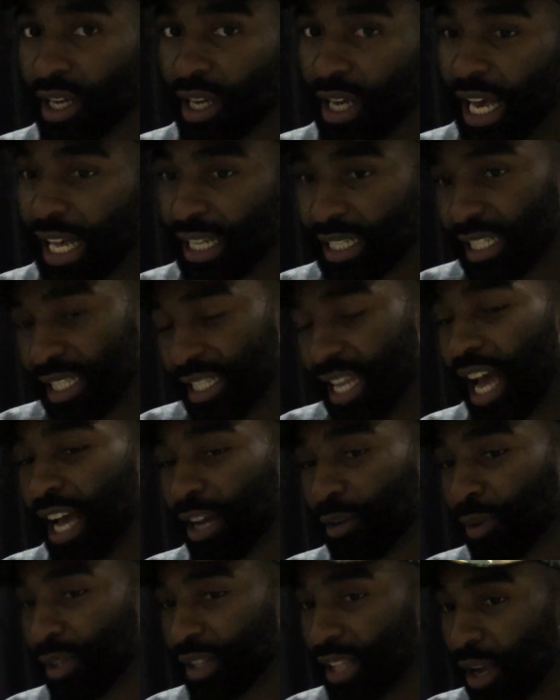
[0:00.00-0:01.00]
and
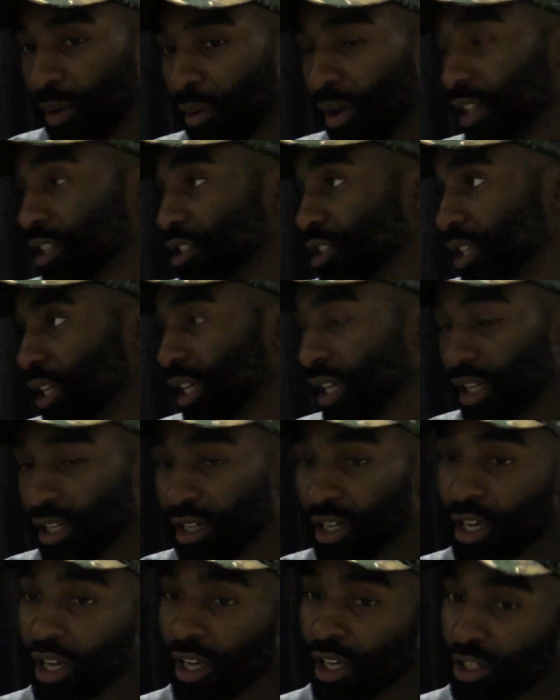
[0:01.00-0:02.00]
decide what they wanted to hear.
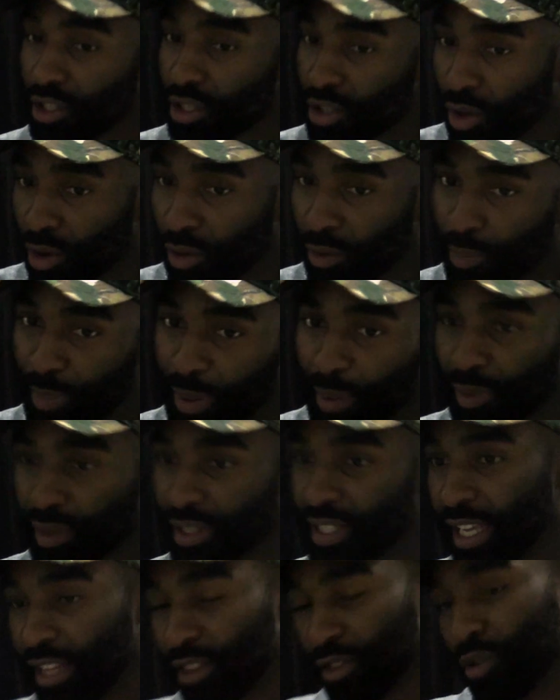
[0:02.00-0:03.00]
So people
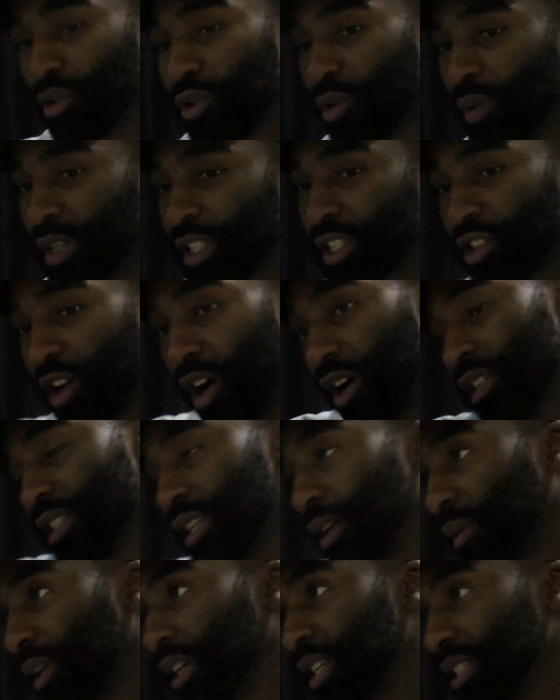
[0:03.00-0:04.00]
sent through which songs
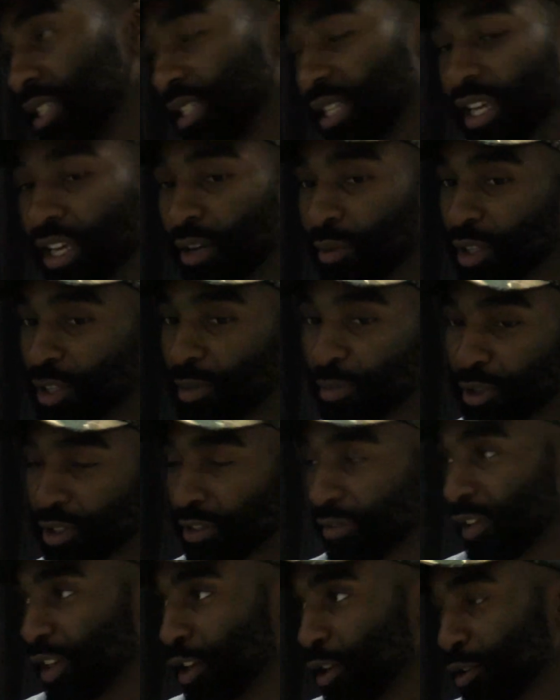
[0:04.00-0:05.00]
they want to see, which
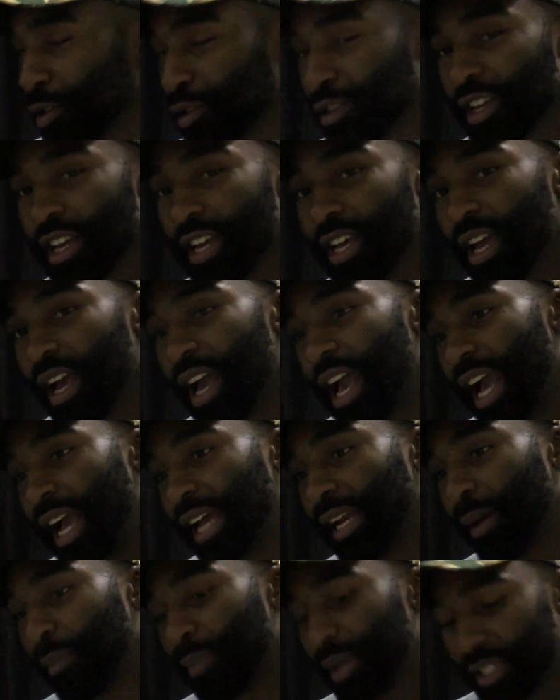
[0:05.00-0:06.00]
music videos,
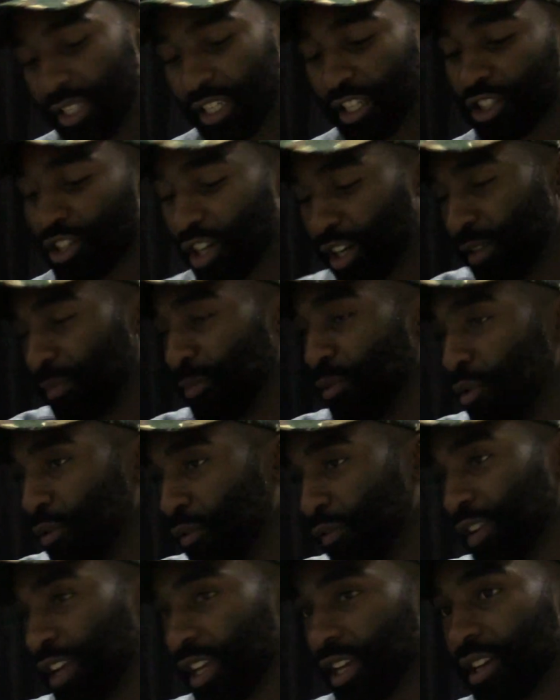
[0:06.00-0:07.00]
and I basically shot a
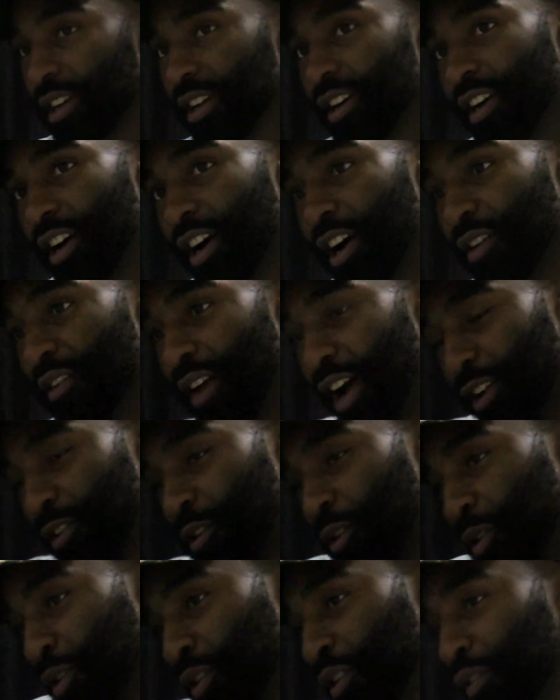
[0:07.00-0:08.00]
movie around
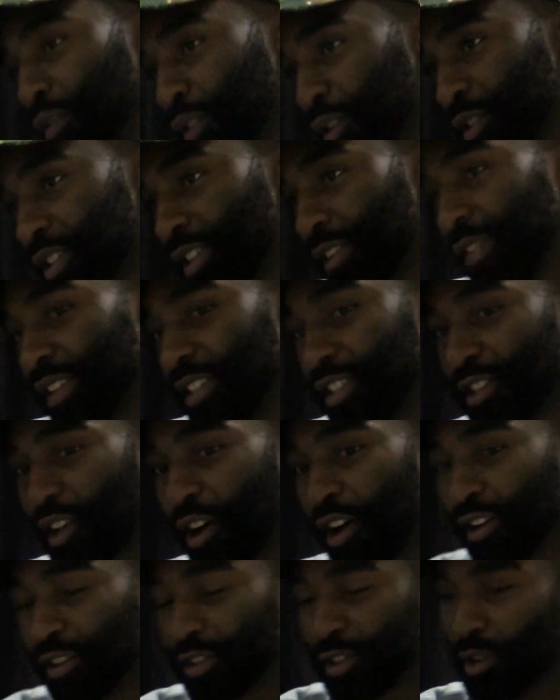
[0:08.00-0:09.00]
all of those different
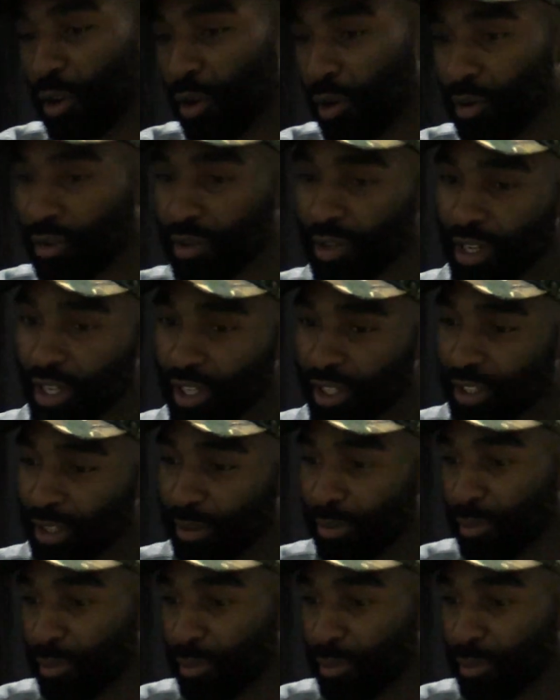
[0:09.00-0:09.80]
songs. So the